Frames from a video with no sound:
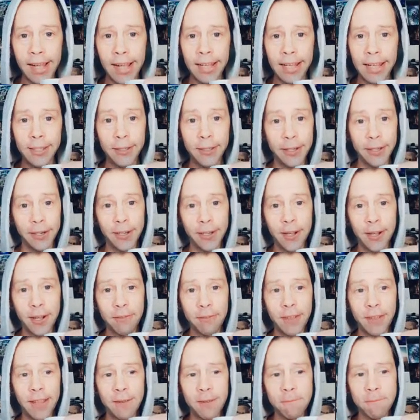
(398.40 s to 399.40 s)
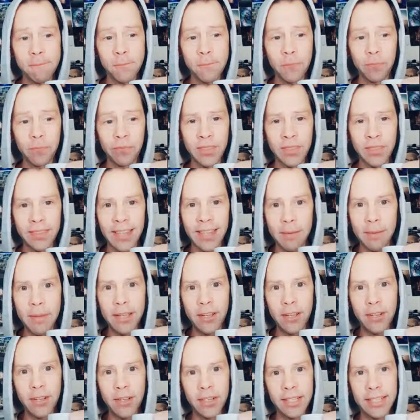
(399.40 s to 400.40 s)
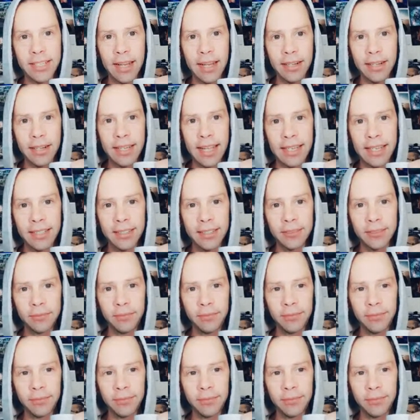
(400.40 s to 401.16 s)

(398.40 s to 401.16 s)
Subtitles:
It's good coffee. That'll make a good sound cut.